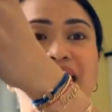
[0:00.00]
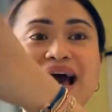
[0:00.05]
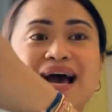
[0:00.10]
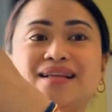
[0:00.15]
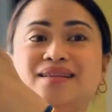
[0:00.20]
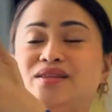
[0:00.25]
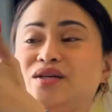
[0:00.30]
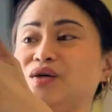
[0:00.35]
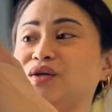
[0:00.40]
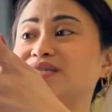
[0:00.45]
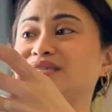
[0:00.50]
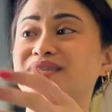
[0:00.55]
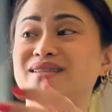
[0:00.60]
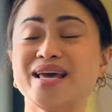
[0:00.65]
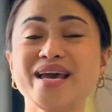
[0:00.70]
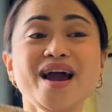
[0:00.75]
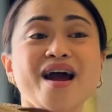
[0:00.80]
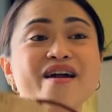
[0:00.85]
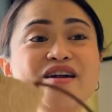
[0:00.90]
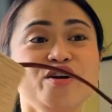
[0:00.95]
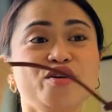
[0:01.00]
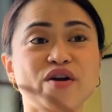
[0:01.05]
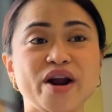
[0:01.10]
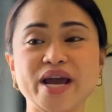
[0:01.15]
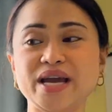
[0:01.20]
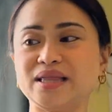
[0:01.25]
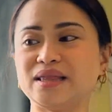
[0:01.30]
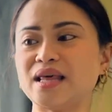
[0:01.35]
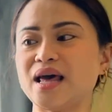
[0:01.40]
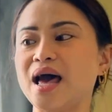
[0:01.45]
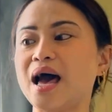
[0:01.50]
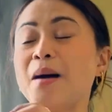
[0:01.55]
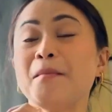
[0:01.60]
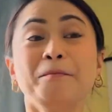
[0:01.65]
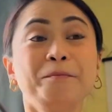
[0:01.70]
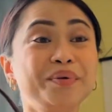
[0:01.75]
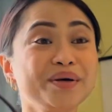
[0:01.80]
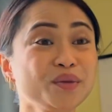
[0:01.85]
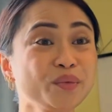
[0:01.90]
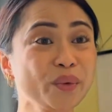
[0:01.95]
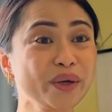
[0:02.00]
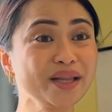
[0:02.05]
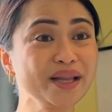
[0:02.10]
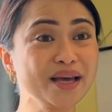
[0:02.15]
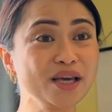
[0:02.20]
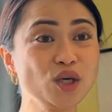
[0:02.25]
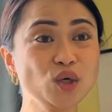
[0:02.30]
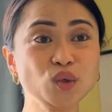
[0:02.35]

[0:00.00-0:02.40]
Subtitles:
handles, they are great, but when I